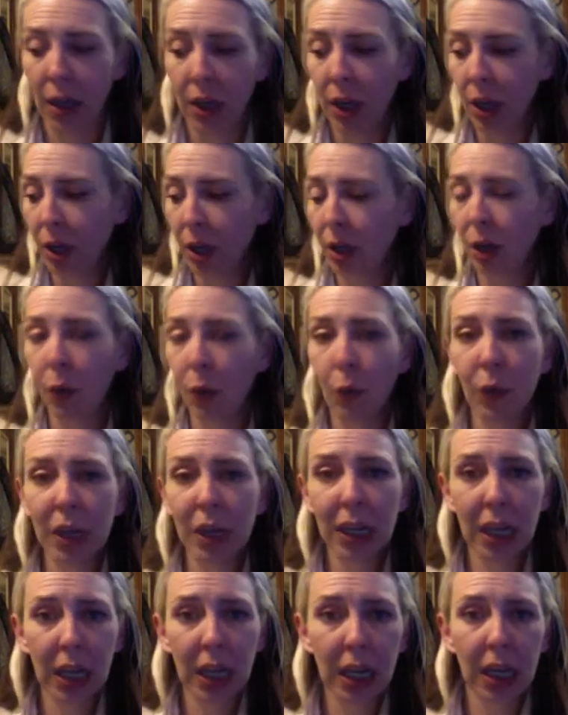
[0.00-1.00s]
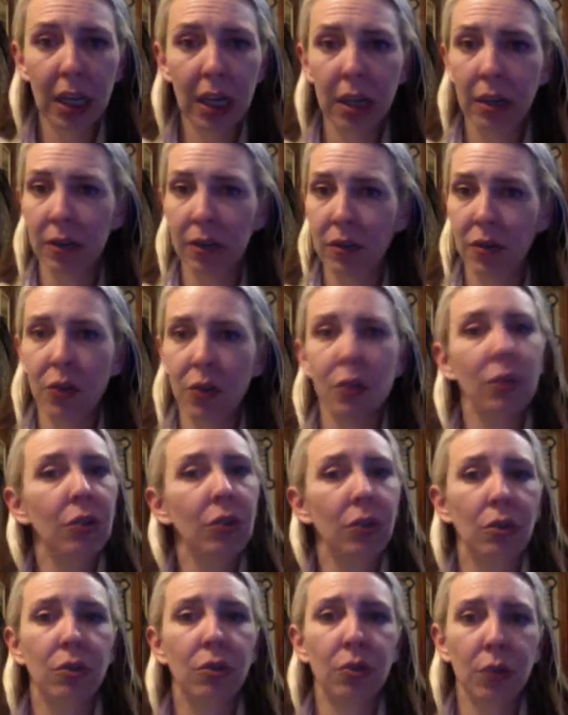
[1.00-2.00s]
You know, we need certain
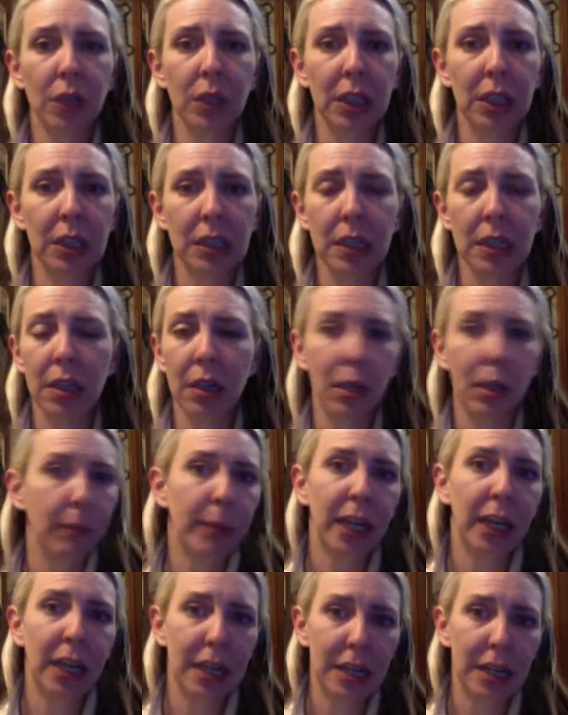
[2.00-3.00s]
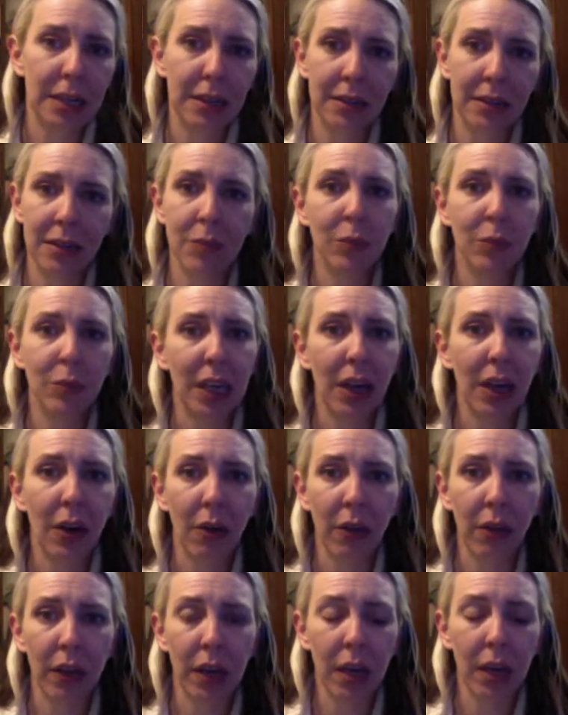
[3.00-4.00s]
nutrients in our bodies to be
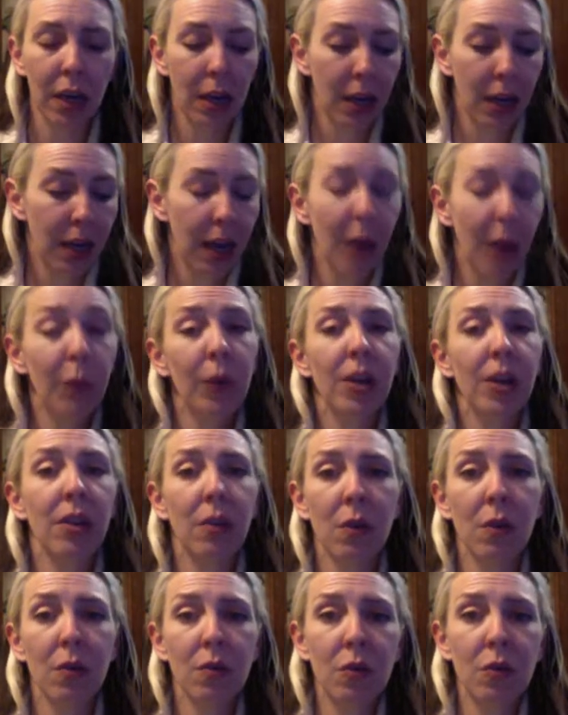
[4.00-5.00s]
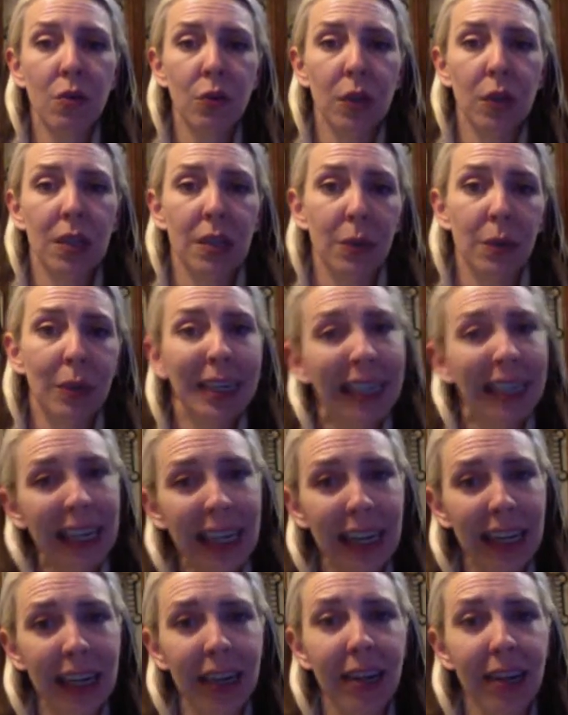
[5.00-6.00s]
healthy. And one of those nutrients that we
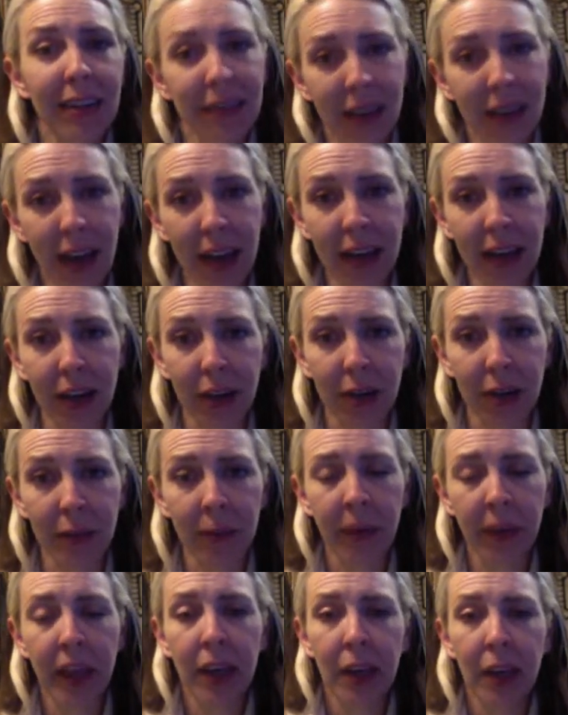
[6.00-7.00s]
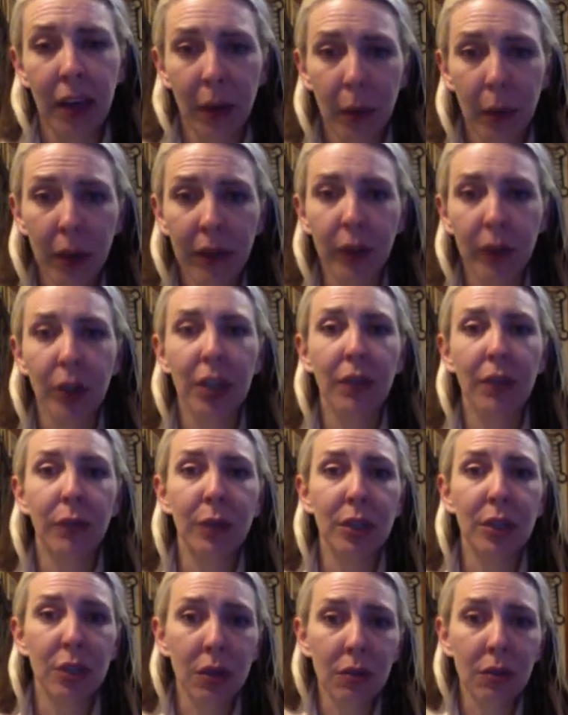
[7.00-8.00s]
need is iron. However, if
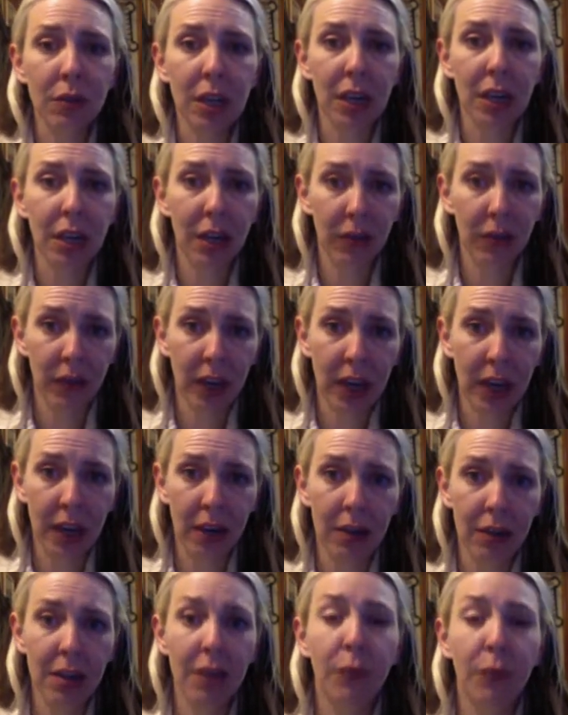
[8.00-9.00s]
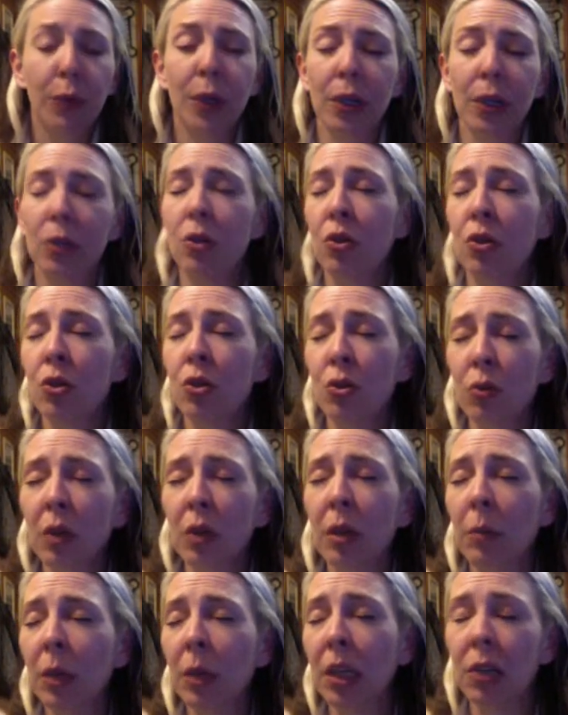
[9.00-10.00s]
we don't get enough iron, if we're
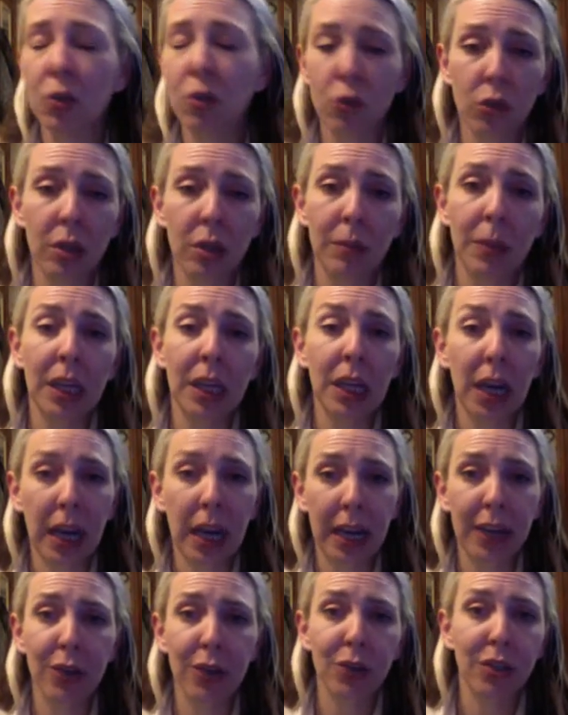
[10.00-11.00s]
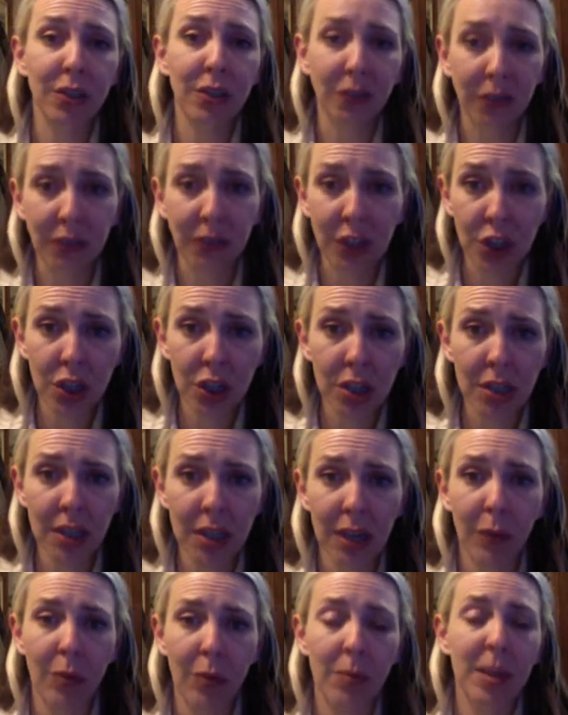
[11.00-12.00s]
extremely, extremely iron deficient
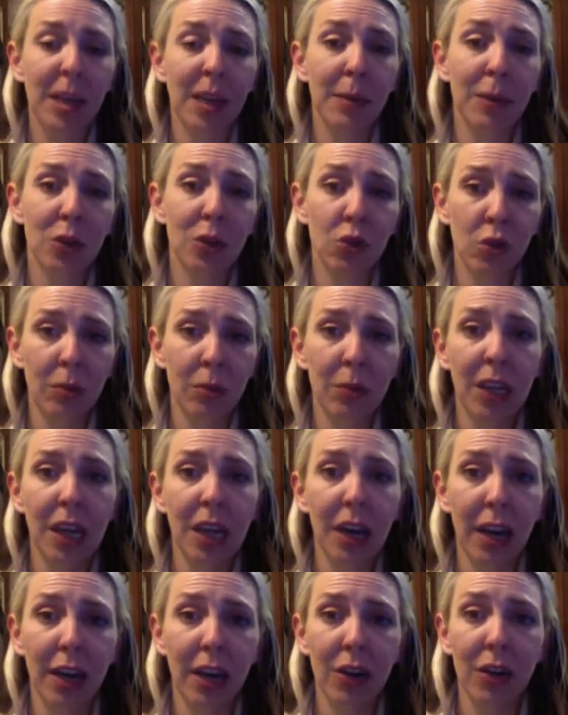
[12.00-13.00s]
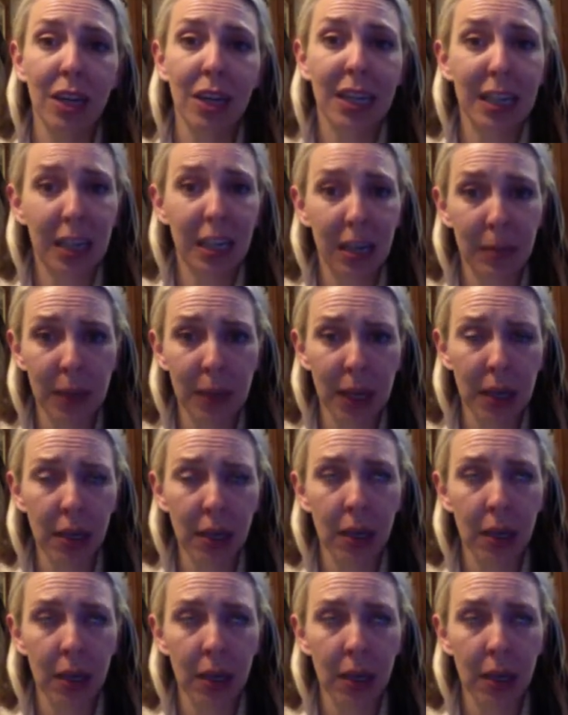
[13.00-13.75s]
and we become extremely iron anemic,